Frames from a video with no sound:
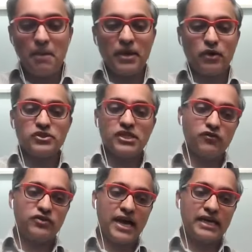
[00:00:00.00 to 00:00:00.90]
But outside
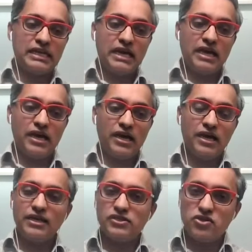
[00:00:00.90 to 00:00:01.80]
of that, it's